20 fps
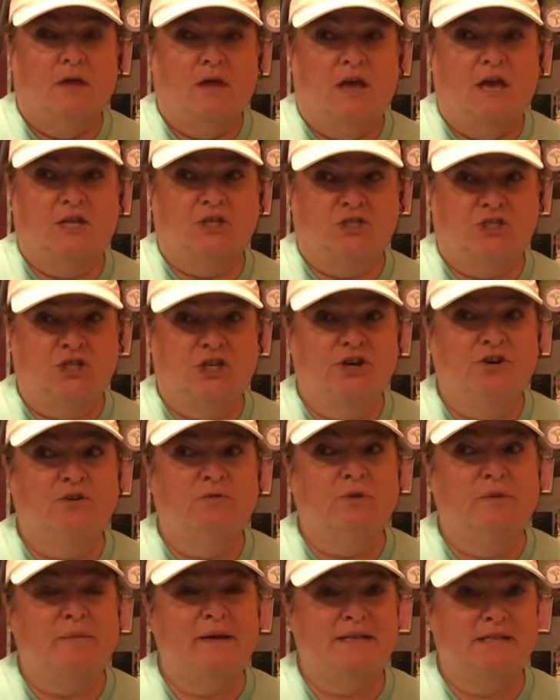and Sherry
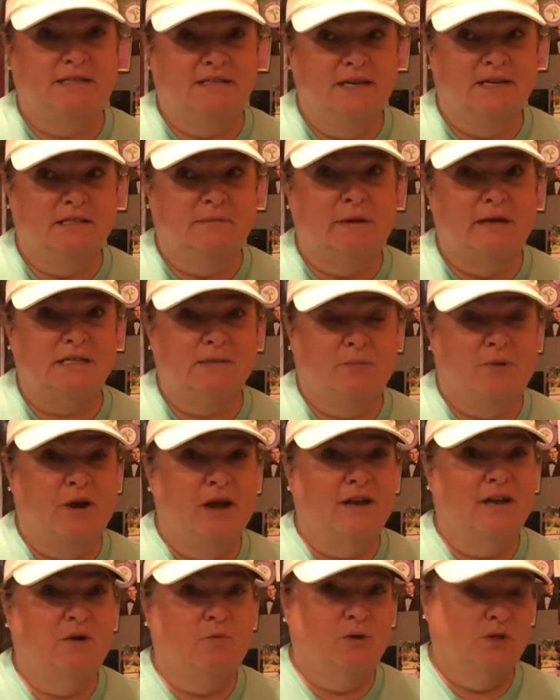would be 6 months pregnant with